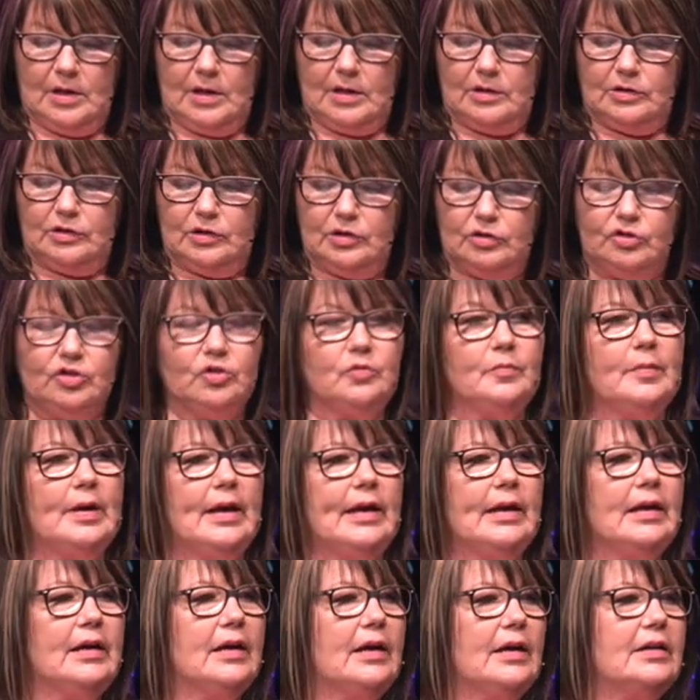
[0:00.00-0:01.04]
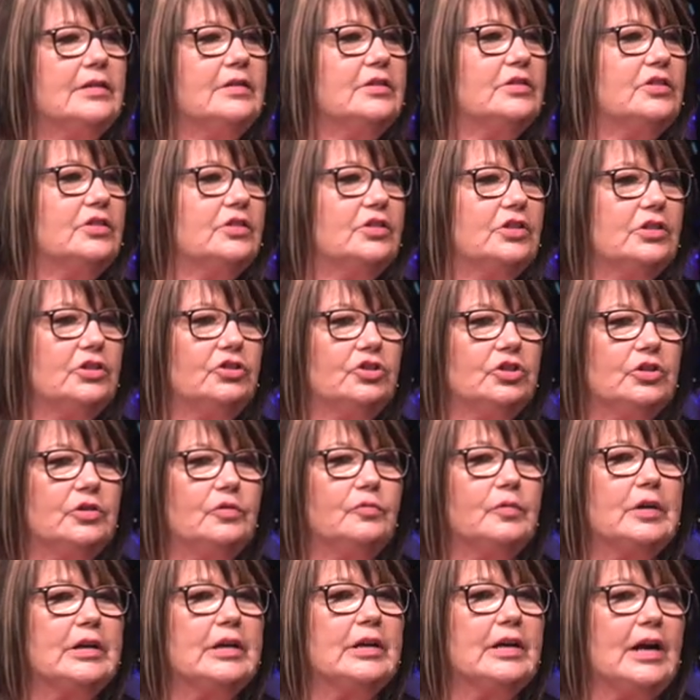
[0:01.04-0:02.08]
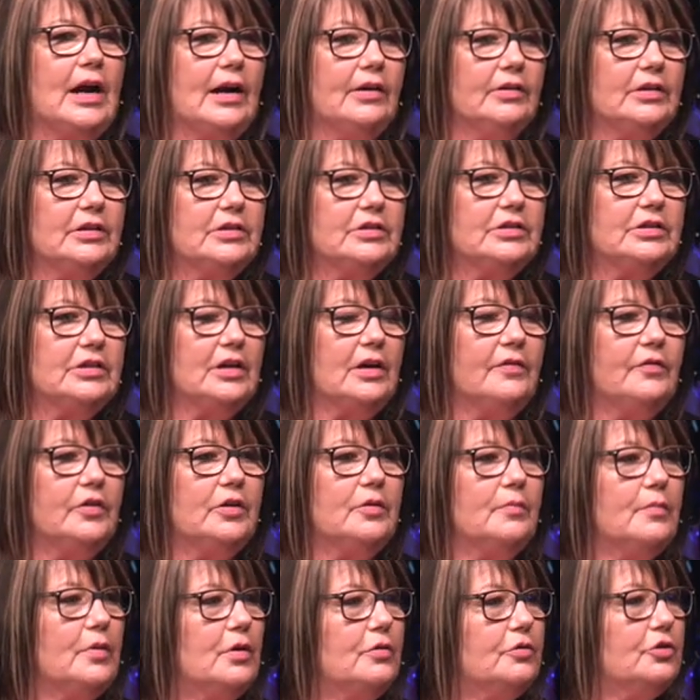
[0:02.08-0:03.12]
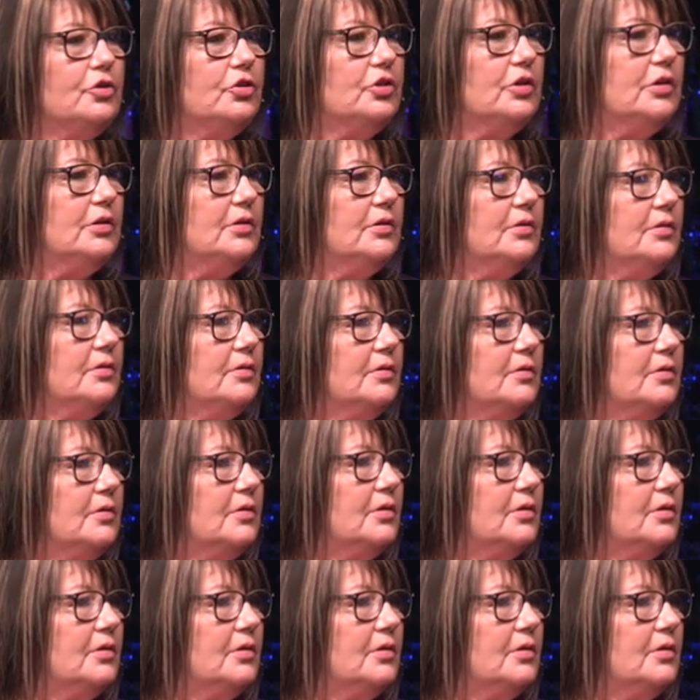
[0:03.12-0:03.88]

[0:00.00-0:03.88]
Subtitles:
Did you make a decision regardless of an emotion?